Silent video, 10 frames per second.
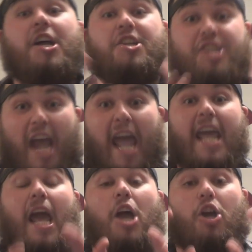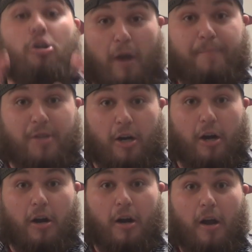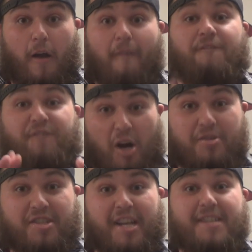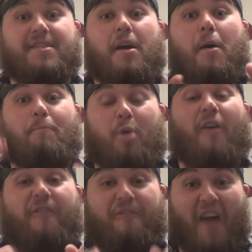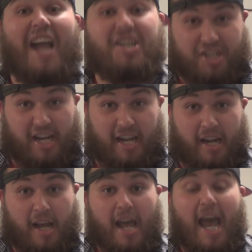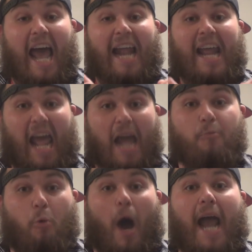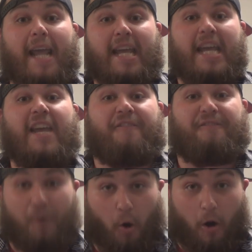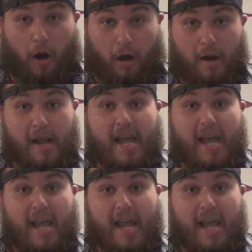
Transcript: J Cryptor versus Perfection at NYE4.